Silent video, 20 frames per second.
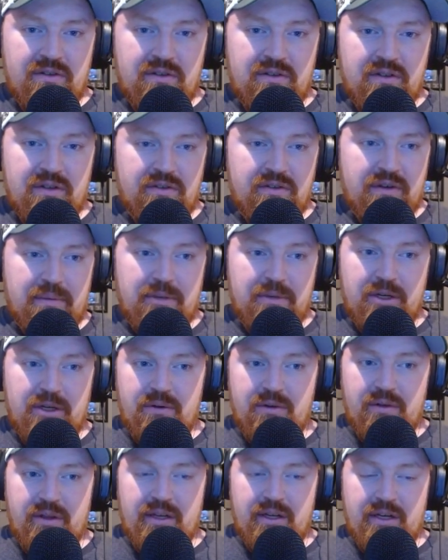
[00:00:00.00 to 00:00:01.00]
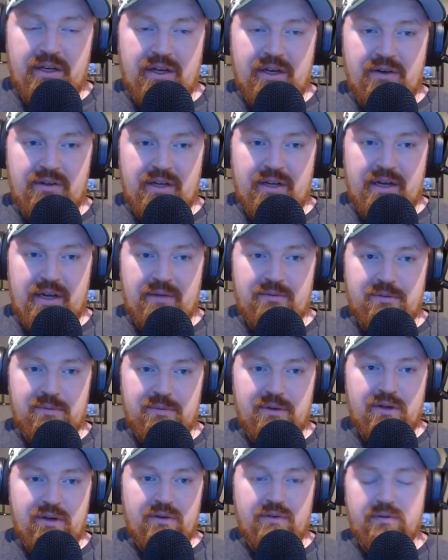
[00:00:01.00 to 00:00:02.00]
just let me know what you think down in the comments
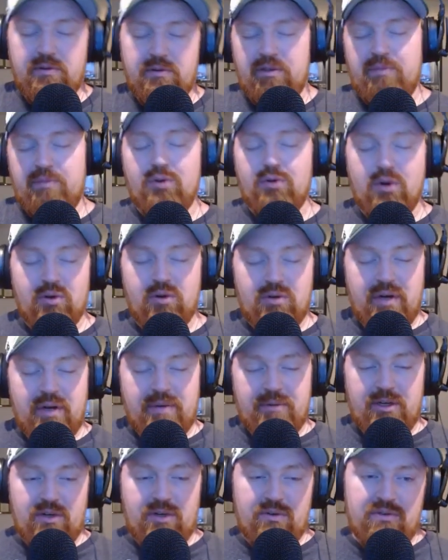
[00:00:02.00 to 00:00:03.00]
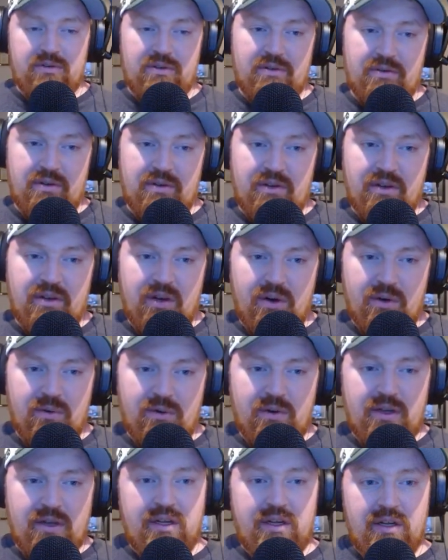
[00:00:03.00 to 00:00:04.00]
below. Some programming notes to
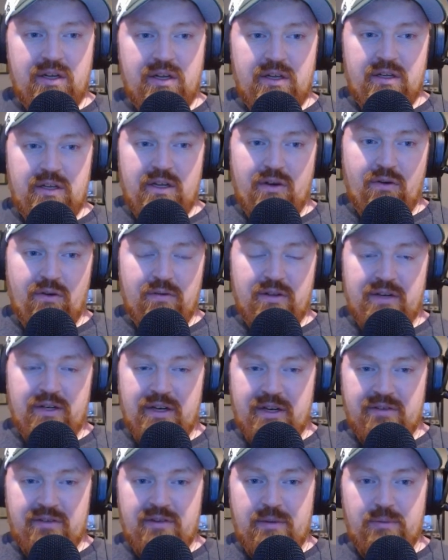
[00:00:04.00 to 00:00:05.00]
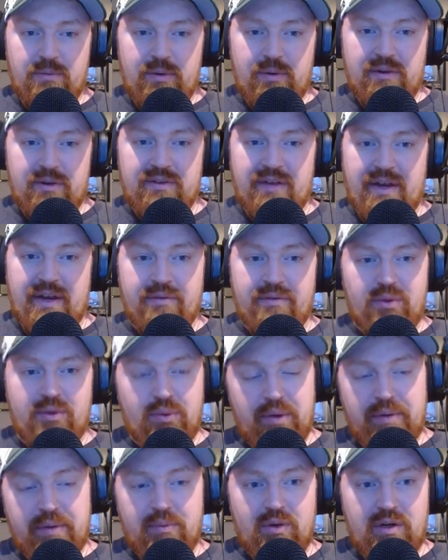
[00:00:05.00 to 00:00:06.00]
note. Over the next couple weeks, I have
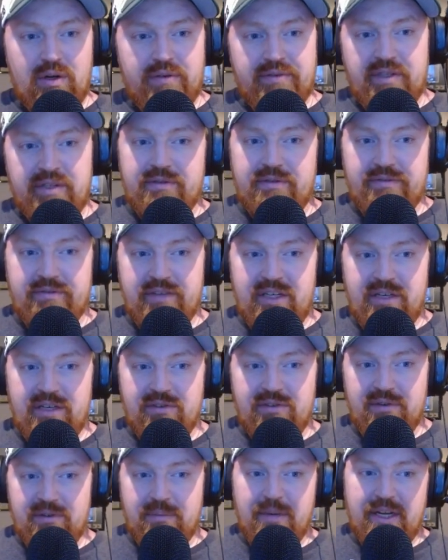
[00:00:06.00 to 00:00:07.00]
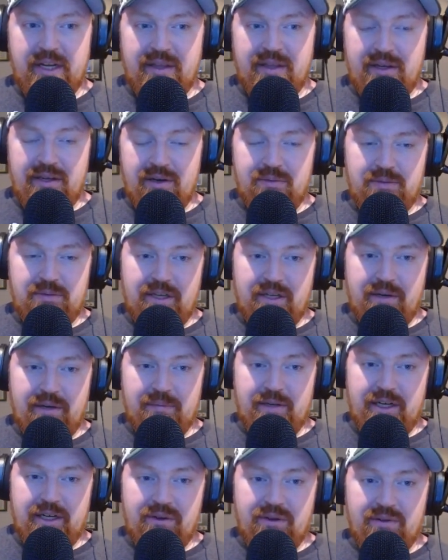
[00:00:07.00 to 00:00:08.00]
three more division videos to make that'll be
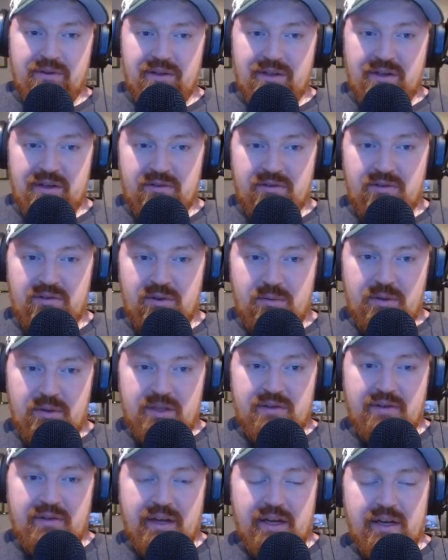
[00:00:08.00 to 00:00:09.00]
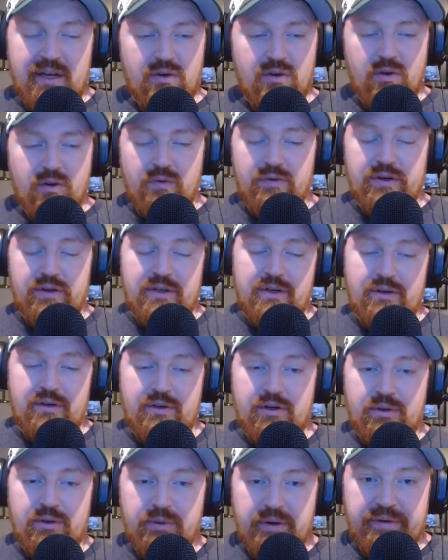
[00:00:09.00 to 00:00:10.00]
coming out in the next 2 weeks. And hopefully another
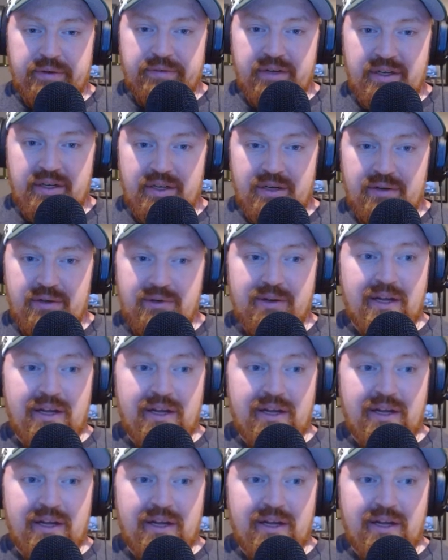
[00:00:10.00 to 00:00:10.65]
career video